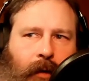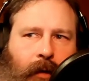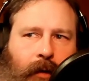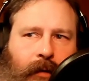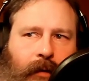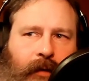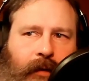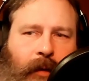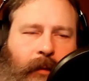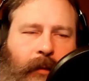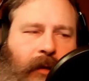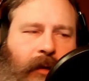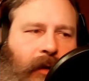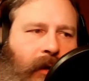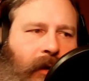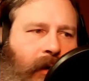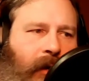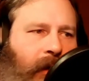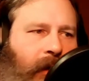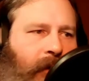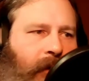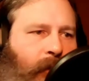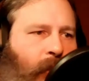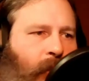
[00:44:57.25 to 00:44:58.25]
it's something that
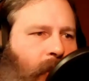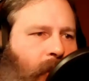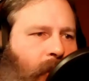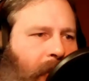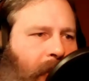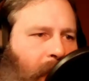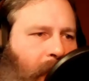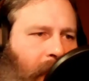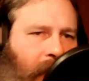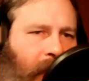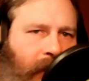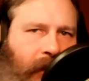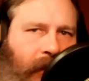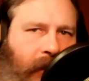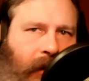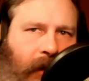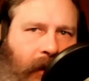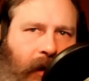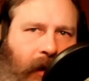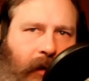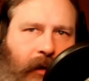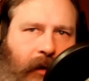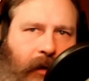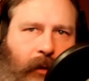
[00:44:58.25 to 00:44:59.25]
needs more
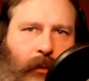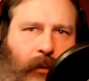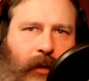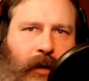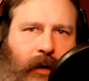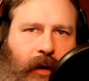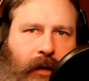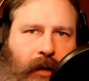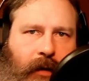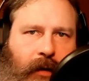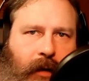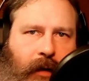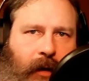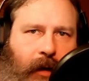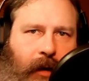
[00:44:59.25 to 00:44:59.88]
publicity, and I think we need to